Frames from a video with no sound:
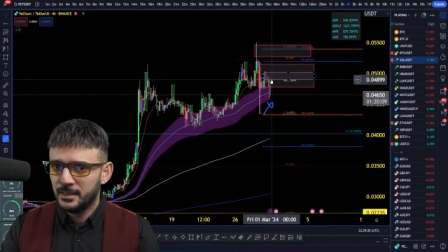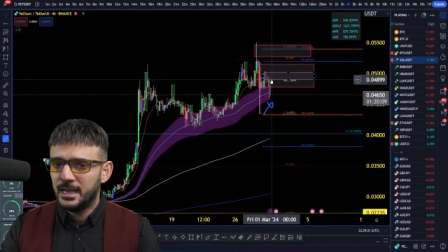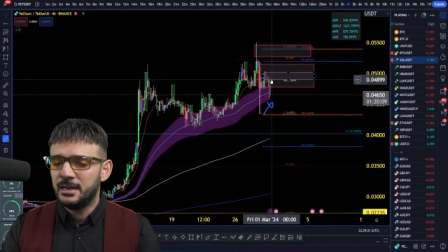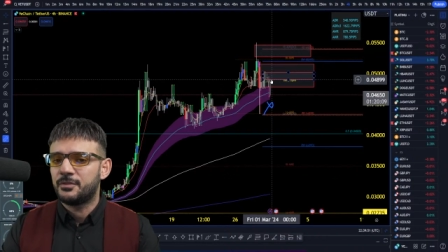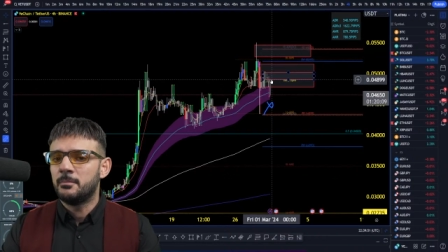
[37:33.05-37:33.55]

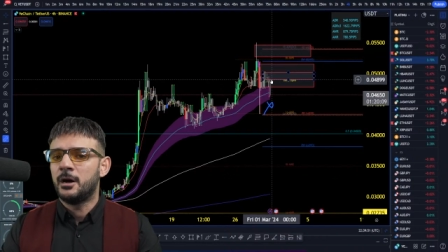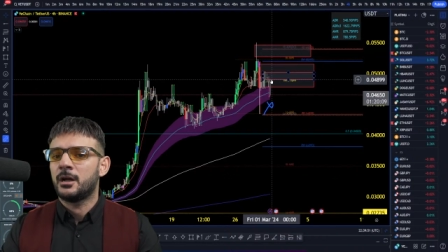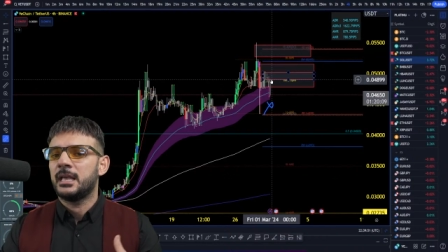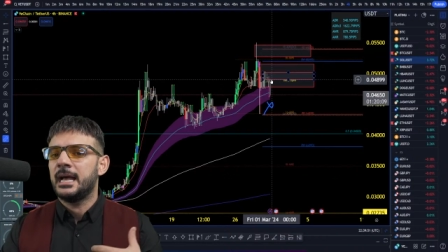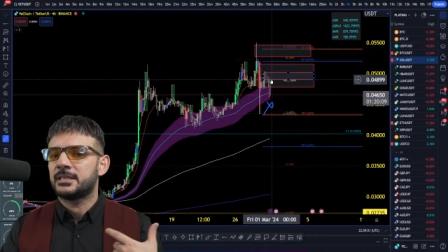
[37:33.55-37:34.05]
And if the
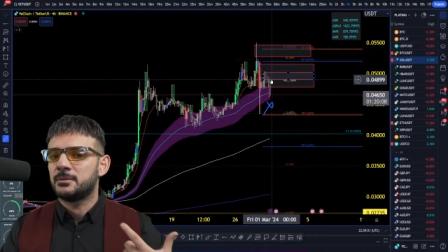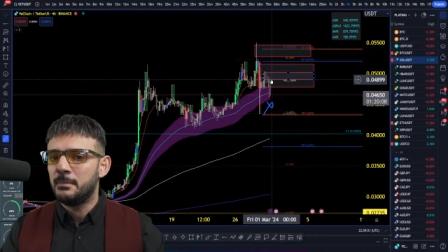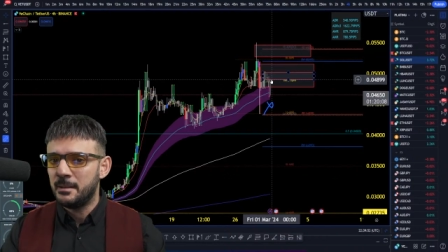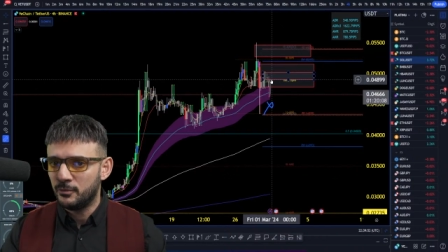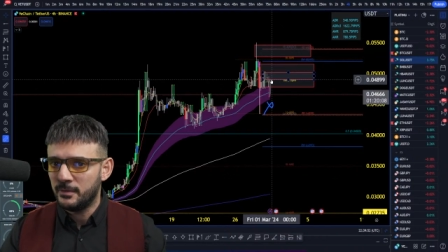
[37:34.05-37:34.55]
market has a
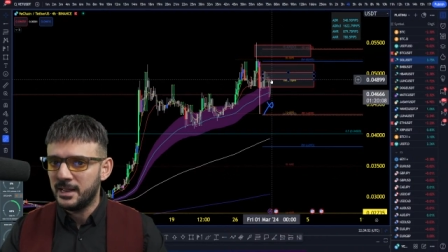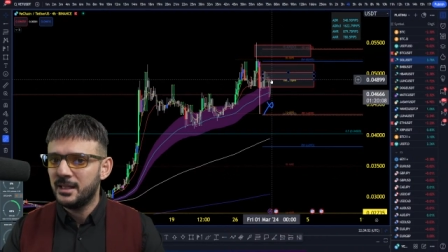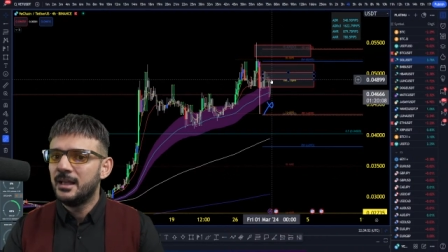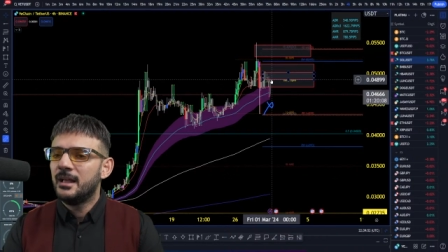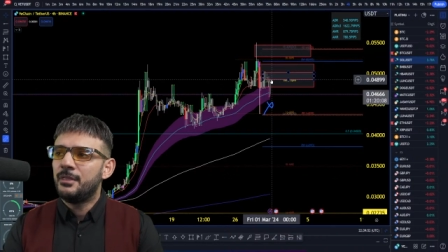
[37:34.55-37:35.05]
memory,
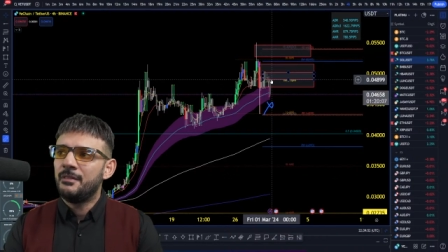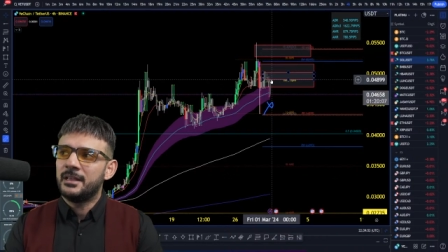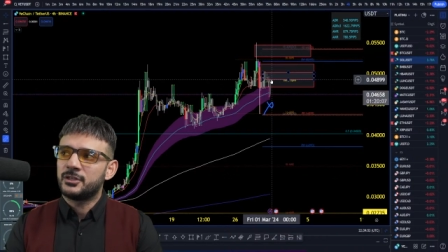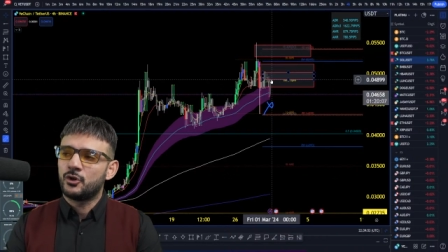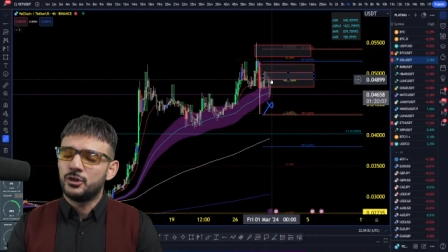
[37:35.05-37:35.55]
then
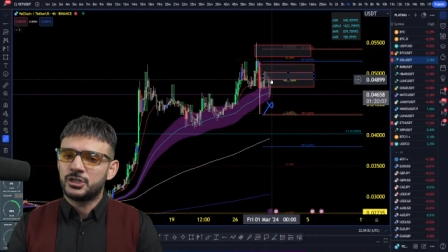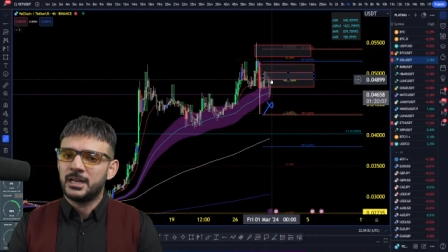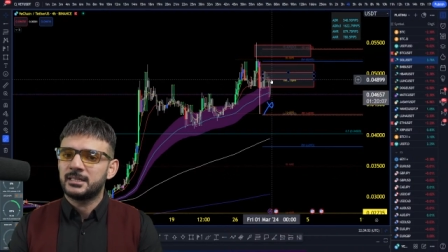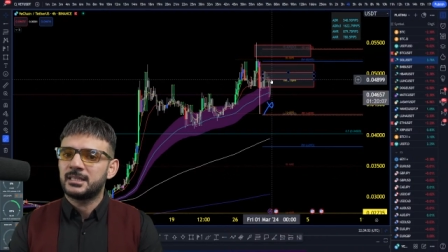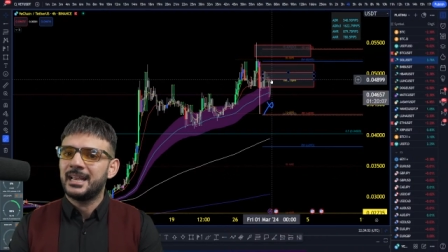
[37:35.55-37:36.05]
there's a good
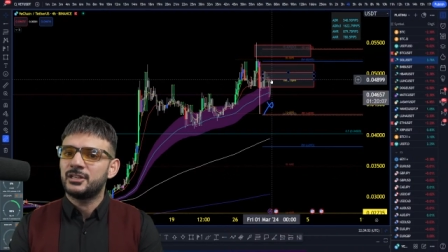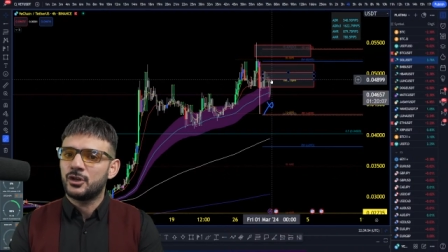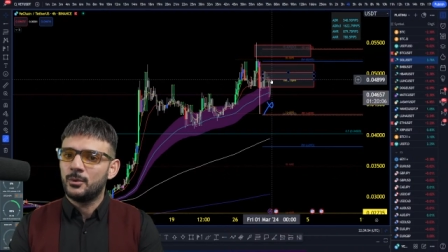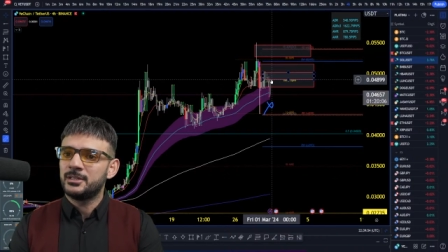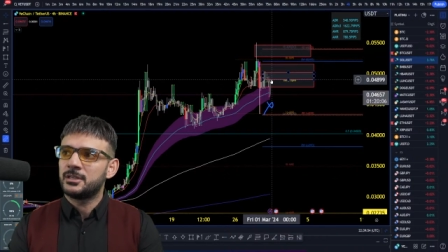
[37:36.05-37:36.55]
chance that it's
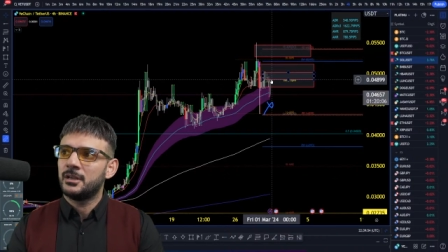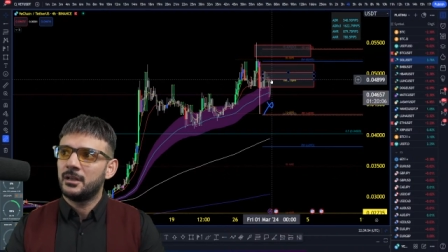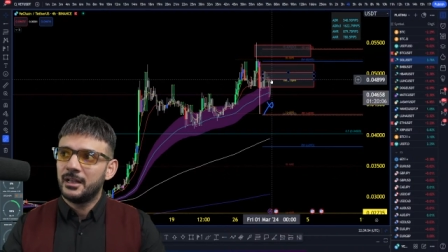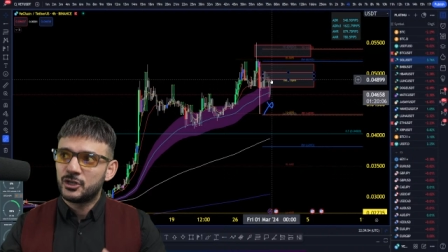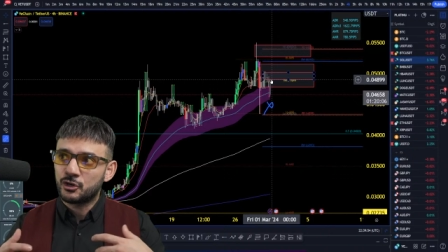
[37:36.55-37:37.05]
going to
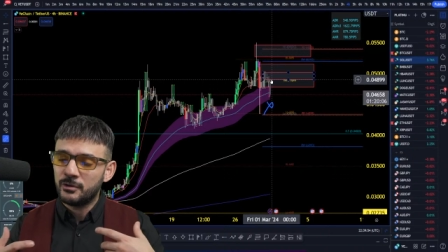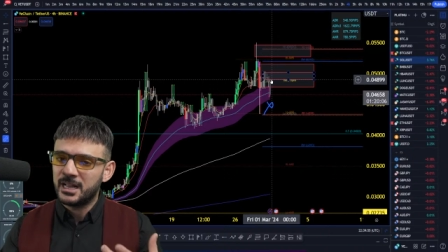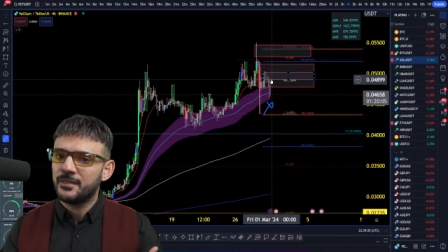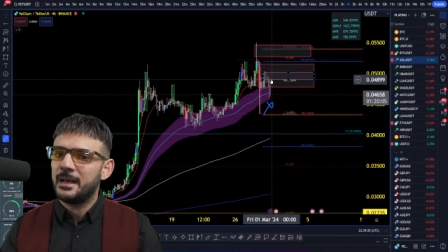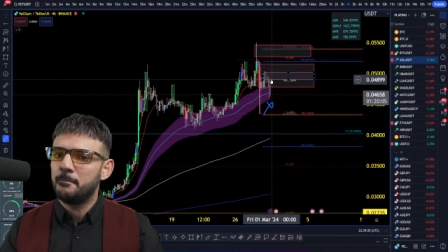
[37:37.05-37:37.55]

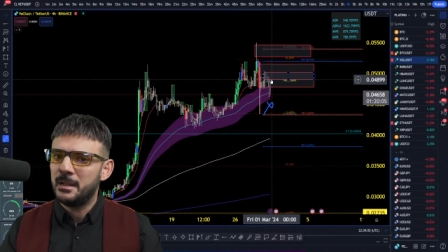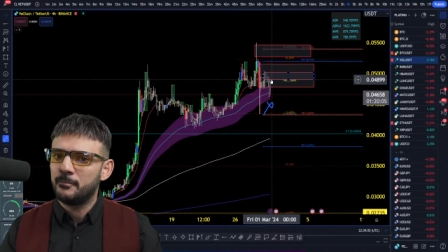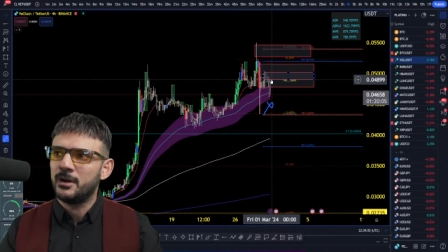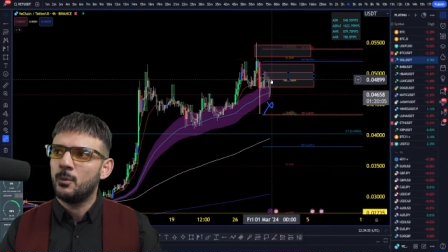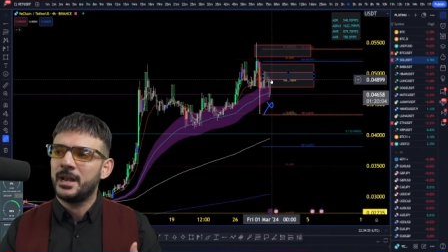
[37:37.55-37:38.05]
trigger that
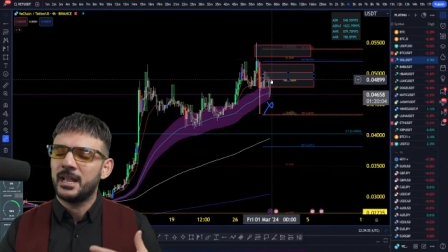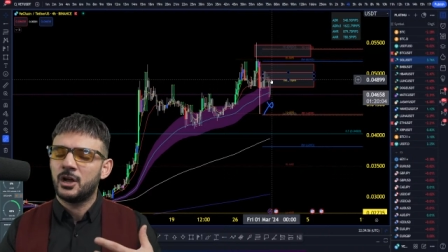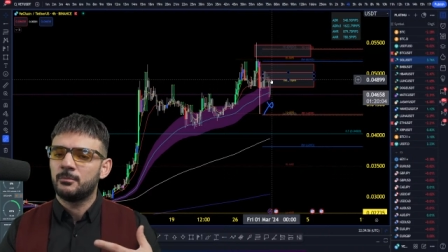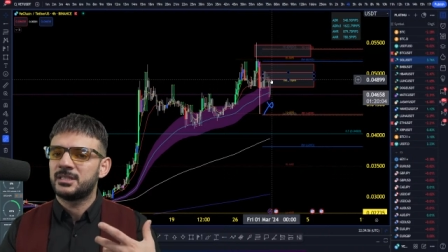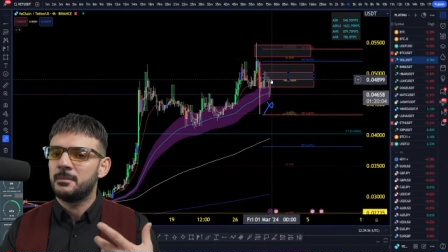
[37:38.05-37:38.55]
memory when it
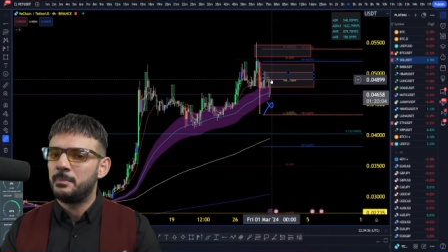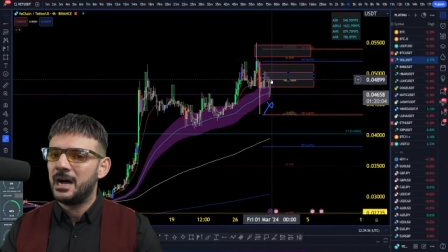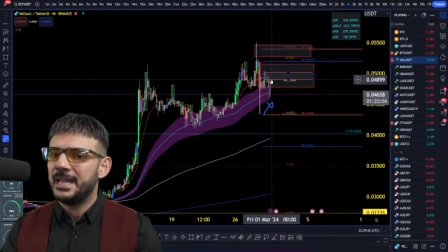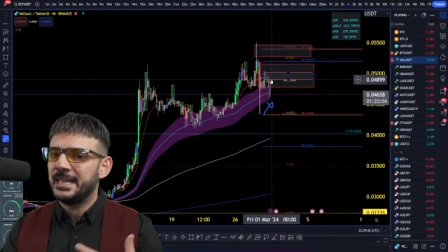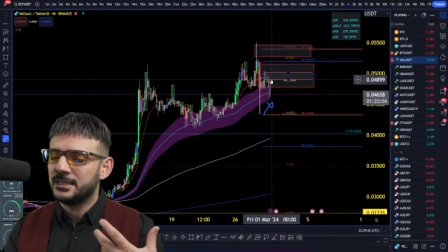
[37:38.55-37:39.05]
comes to
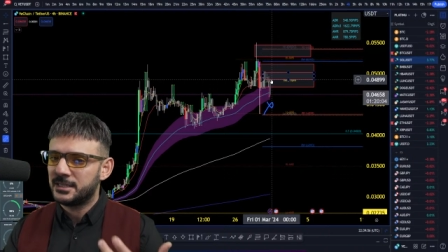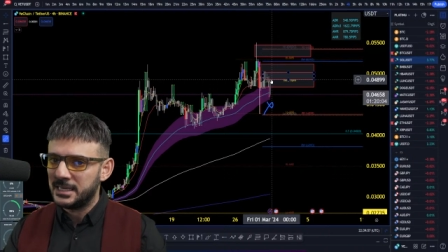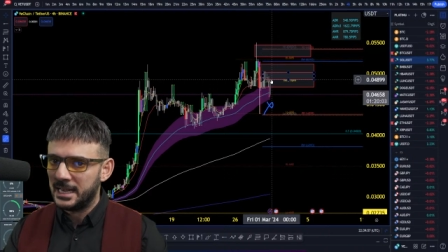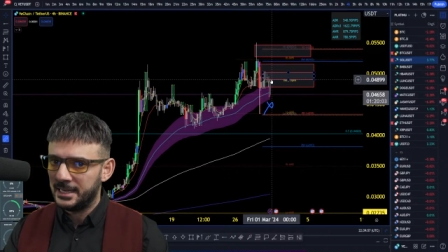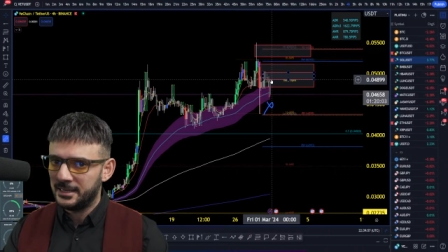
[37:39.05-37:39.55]
buying and
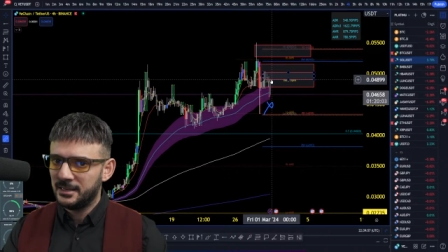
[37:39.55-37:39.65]
selling